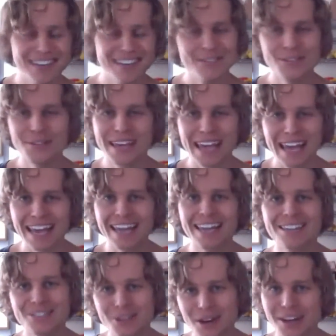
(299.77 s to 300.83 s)
if you
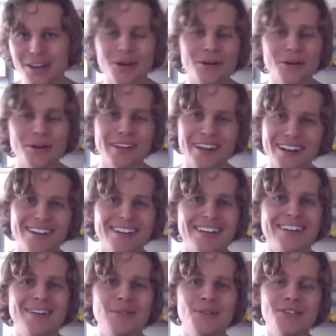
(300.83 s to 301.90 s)
can, try to go there.
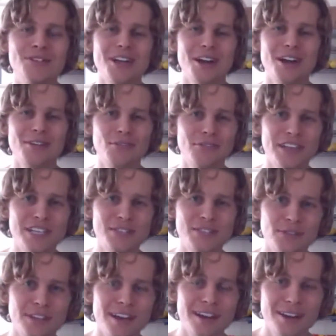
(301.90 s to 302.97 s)

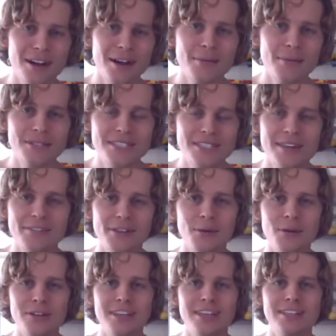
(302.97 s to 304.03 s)
WoodstockFruitFestival.com. It's definitely worth